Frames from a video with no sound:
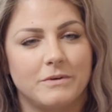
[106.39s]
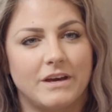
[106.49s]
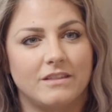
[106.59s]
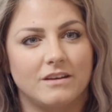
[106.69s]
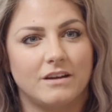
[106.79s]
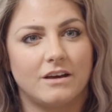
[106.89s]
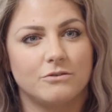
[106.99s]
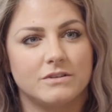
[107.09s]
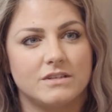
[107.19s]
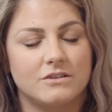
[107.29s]
And then I
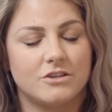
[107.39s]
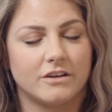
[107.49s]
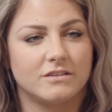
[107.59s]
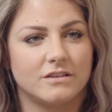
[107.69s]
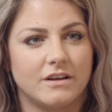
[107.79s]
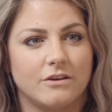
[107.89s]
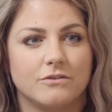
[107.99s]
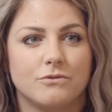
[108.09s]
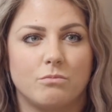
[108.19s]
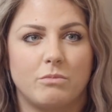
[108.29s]
was ejected out
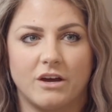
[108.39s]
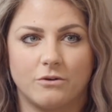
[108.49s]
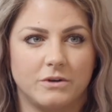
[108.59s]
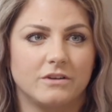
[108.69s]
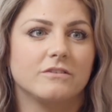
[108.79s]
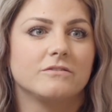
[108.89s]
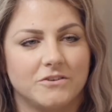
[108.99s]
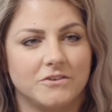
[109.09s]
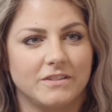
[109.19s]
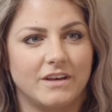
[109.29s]
of the back window
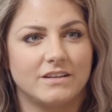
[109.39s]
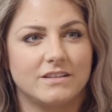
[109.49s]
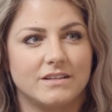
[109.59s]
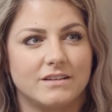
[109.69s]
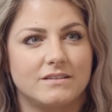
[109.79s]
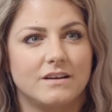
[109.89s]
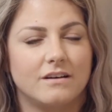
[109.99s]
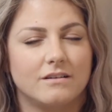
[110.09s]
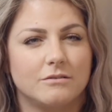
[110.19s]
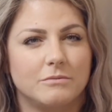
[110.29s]
and landed,
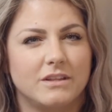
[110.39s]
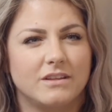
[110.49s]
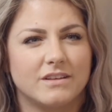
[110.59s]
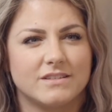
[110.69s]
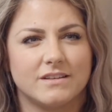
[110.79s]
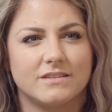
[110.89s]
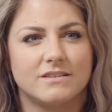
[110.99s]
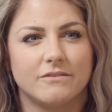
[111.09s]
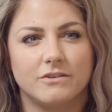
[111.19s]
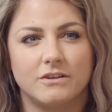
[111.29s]
I think they said
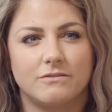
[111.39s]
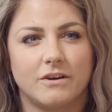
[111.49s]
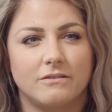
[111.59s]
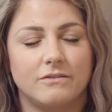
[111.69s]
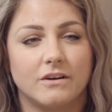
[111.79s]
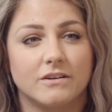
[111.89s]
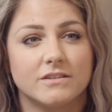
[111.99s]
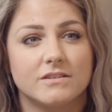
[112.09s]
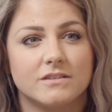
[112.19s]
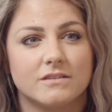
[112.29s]
75
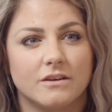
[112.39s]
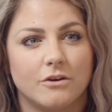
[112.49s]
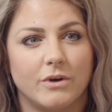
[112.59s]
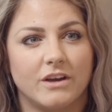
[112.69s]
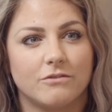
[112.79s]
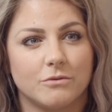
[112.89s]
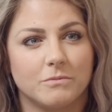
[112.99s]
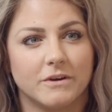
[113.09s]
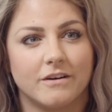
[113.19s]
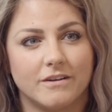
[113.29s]
yards away from
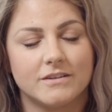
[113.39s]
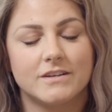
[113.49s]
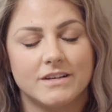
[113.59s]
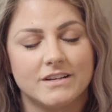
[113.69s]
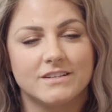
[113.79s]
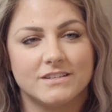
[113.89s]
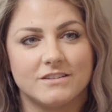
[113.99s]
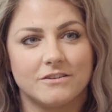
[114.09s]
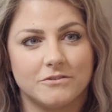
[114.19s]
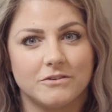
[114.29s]
the car.
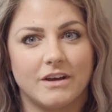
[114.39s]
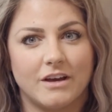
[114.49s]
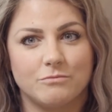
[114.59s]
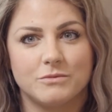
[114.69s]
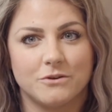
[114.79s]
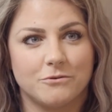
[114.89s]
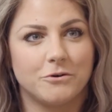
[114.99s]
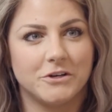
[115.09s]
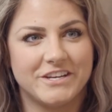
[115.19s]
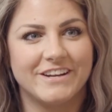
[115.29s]
So I'm so
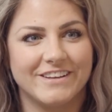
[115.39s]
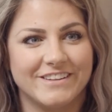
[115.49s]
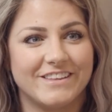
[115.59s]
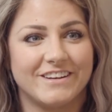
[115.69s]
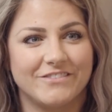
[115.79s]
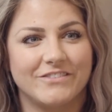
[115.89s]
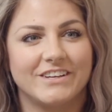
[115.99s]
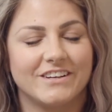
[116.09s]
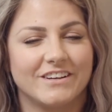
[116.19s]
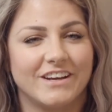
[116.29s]
fortunate that I'm
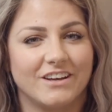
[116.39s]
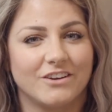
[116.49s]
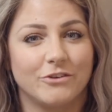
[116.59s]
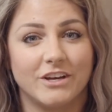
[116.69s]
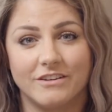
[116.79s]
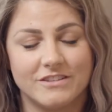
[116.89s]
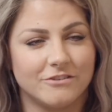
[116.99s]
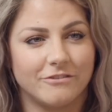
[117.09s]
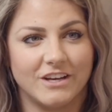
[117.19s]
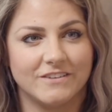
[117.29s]
here and we all
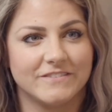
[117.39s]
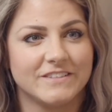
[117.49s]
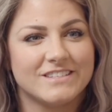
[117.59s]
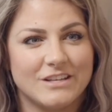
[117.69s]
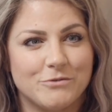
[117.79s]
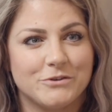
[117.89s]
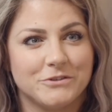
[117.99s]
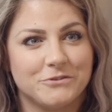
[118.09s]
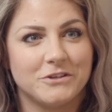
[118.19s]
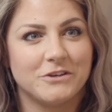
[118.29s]
survived. Someone
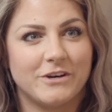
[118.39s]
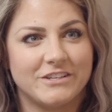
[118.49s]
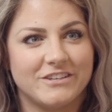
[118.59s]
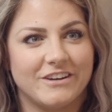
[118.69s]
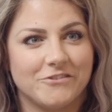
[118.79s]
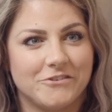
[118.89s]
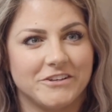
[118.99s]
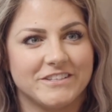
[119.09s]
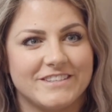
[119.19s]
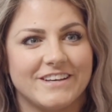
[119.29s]
was really watching out for
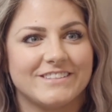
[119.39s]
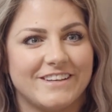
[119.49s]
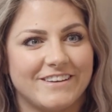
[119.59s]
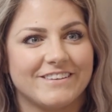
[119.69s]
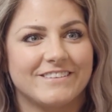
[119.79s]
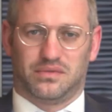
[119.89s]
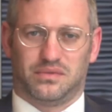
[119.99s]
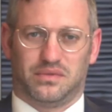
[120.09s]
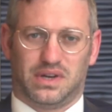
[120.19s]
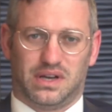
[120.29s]
us that day.
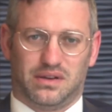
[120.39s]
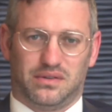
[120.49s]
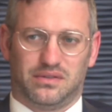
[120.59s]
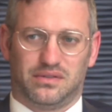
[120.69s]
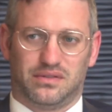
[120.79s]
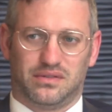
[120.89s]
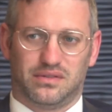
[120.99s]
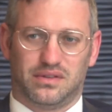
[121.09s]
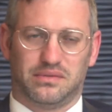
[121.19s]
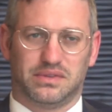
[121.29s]
Wow,
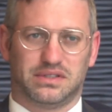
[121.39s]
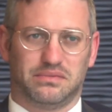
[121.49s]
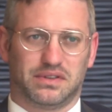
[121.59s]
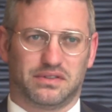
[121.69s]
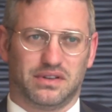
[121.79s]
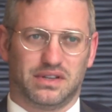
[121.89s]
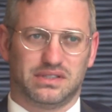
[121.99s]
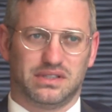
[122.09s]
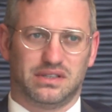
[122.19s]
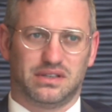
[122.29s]
that must have been crazy.